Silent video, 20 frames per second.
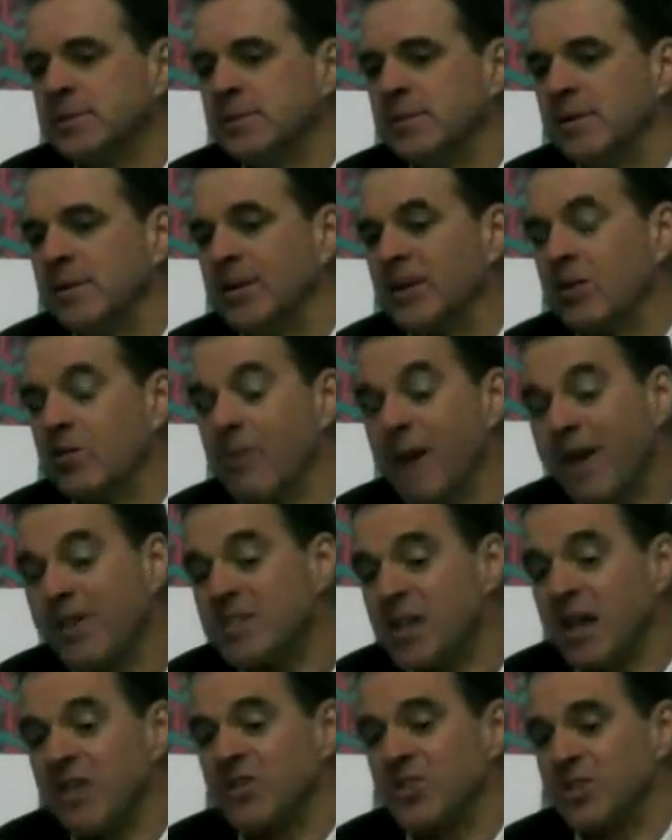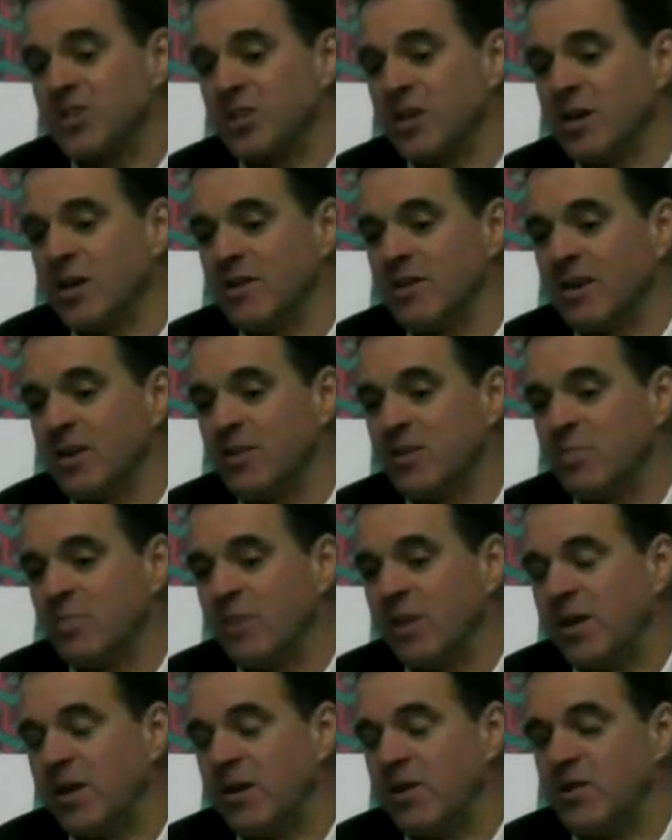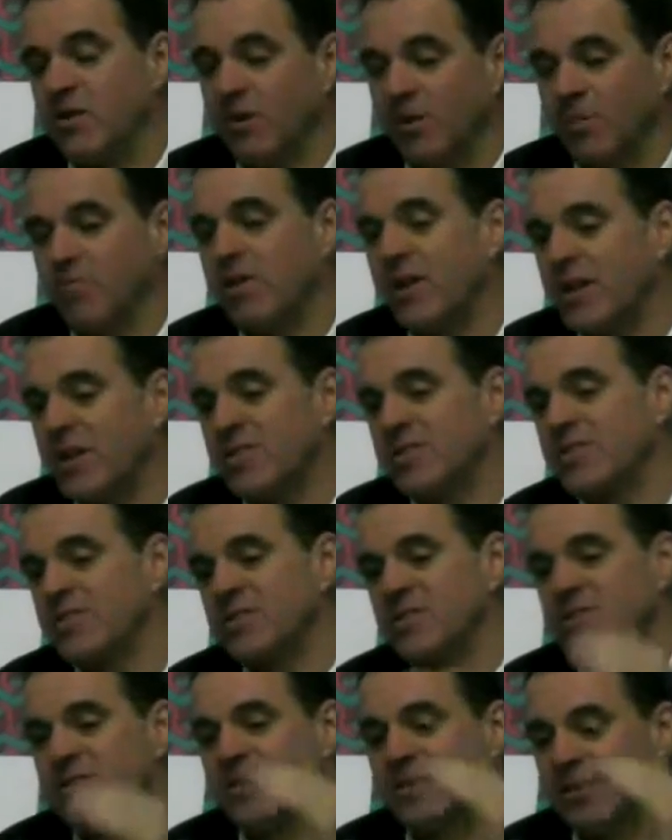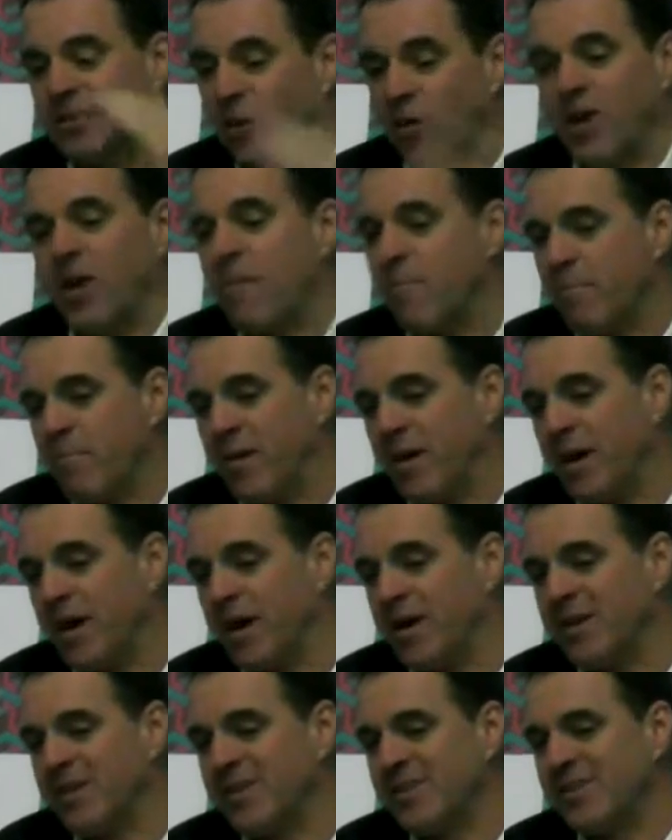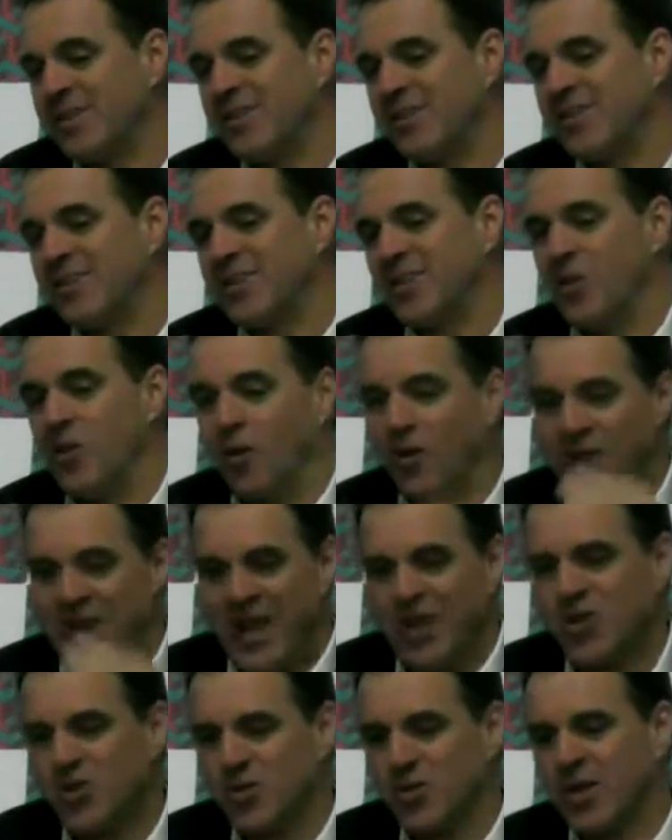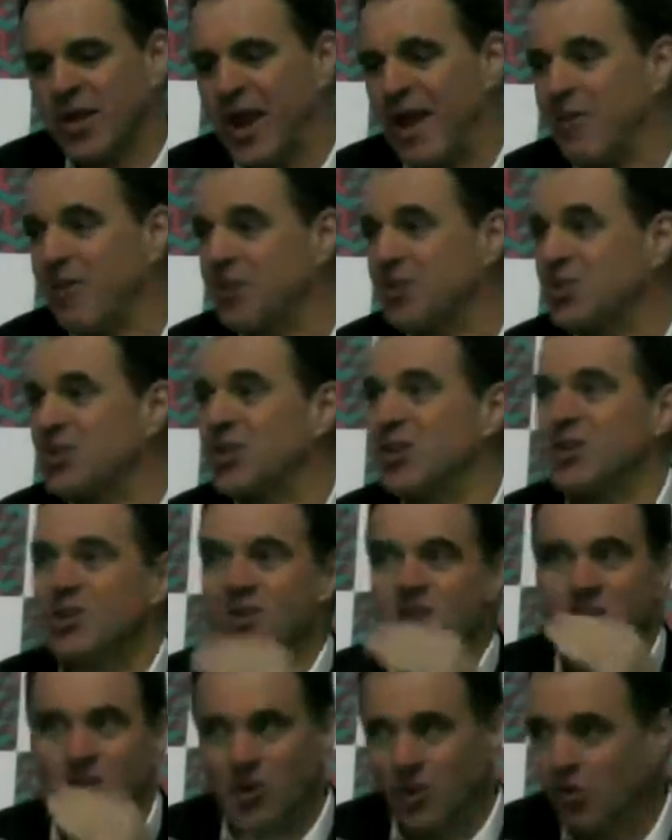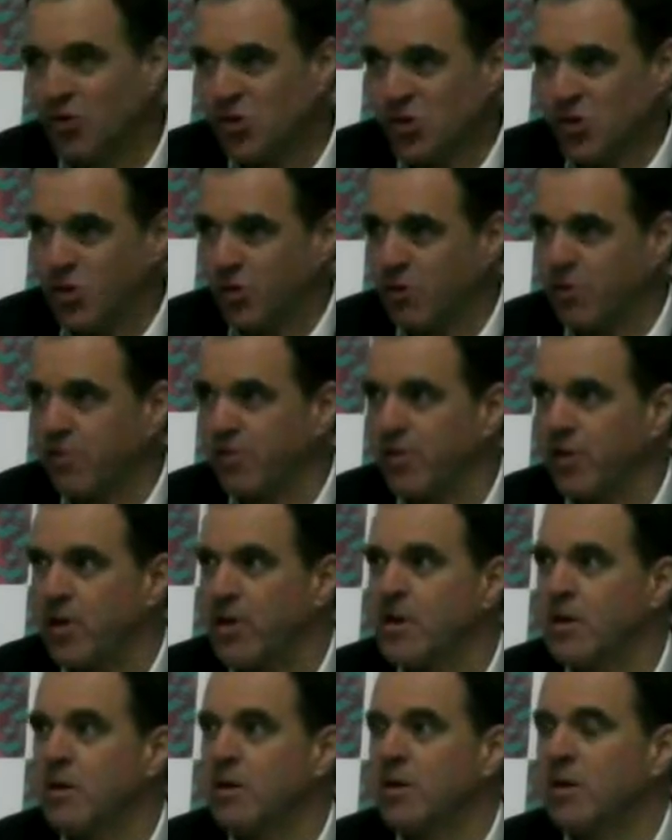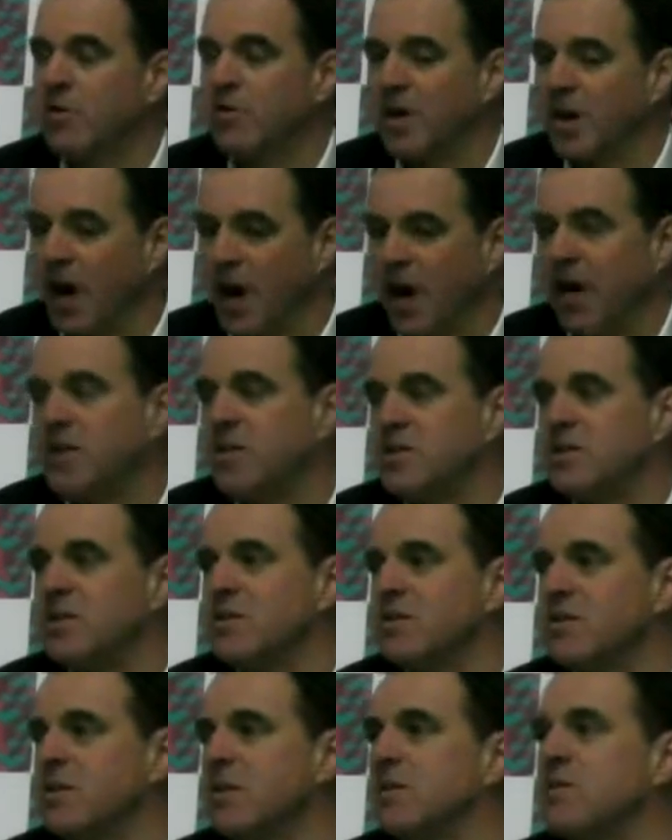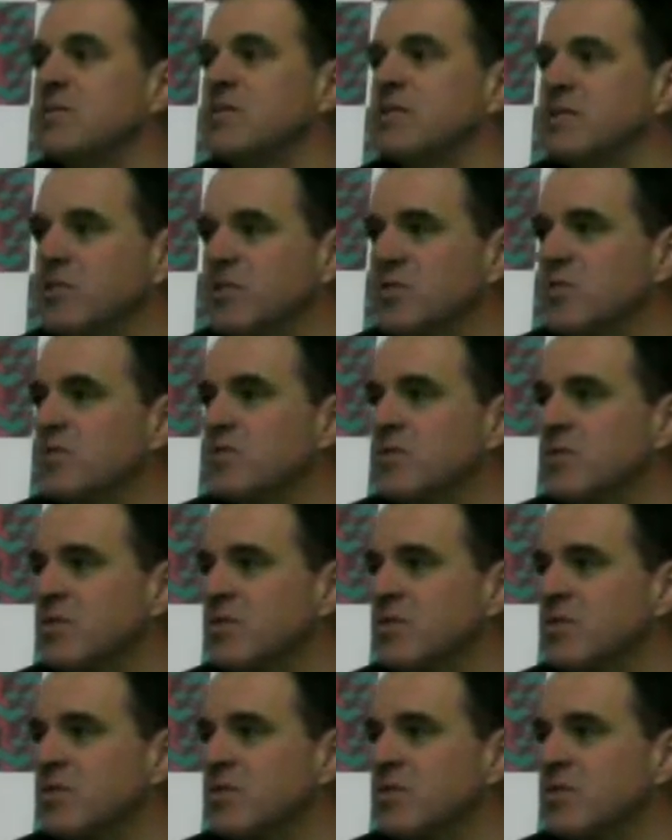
The correct answer turns out to be not race, not empire, not national character, not geography, but ideas and institutions.